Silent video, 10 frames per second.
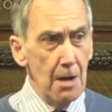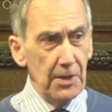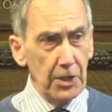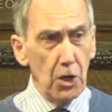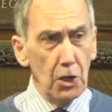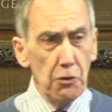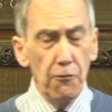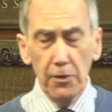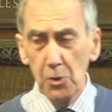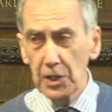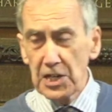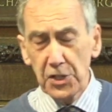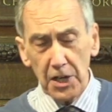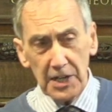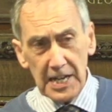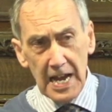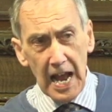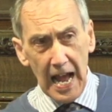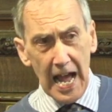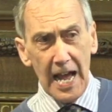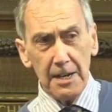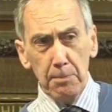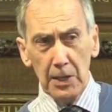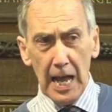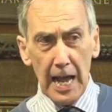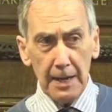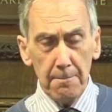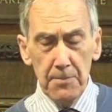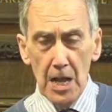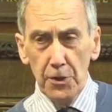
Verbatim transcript: but a God who from all eternity had a plan